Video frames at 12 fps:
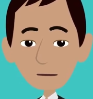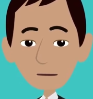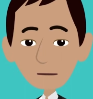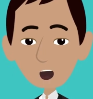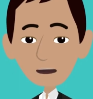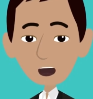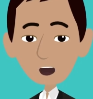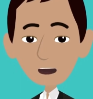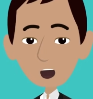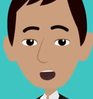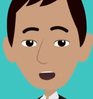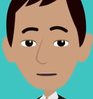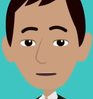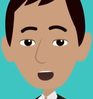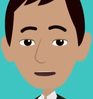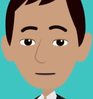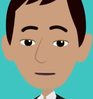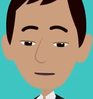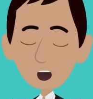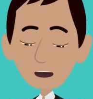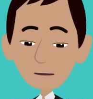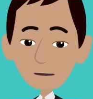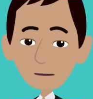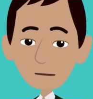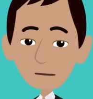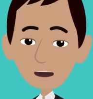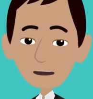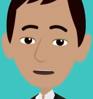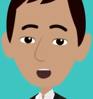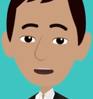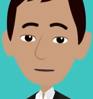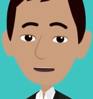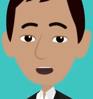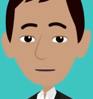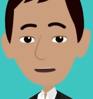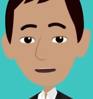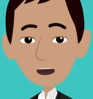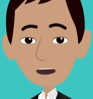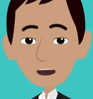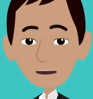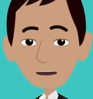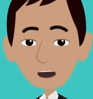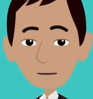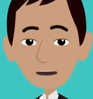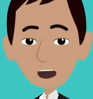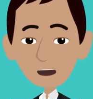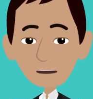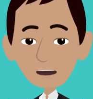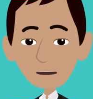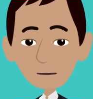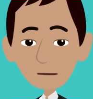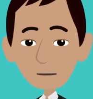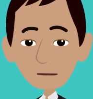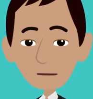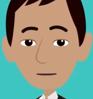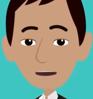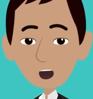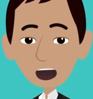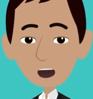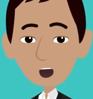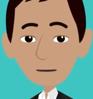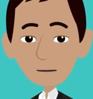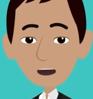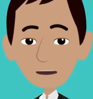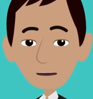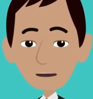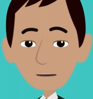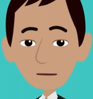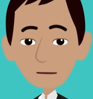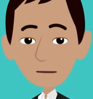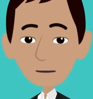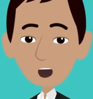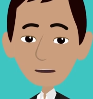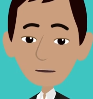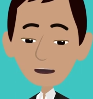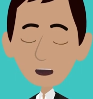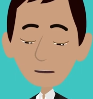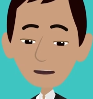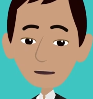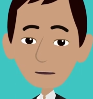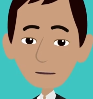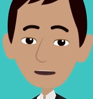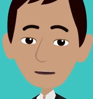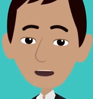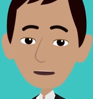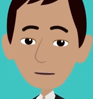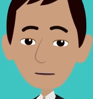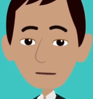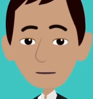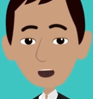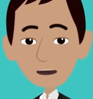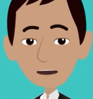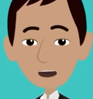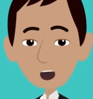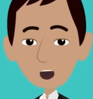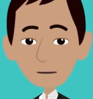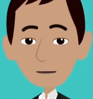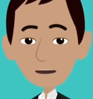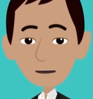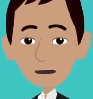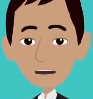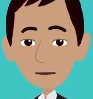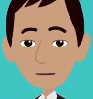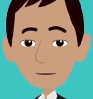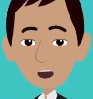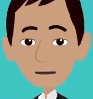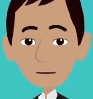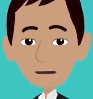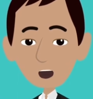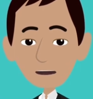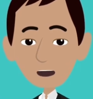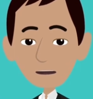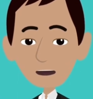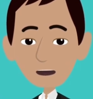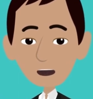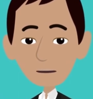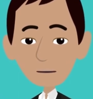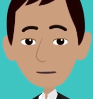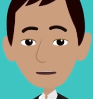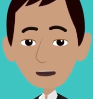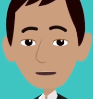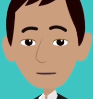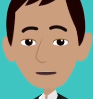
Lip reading: Again, what is unconscious or what is not immediately obvious will come up once you make the decision that you wish to begin to transform your beliefs according to